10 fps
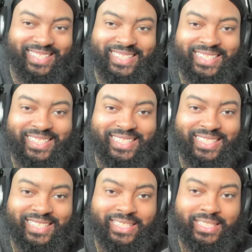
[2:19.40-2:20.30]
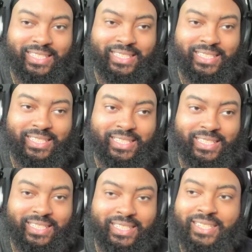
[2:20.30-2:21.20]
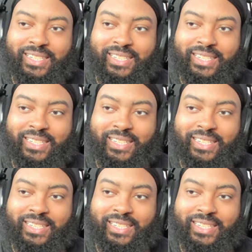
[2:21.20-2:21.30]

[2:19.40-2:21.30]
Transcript: No one is speaking in this clip.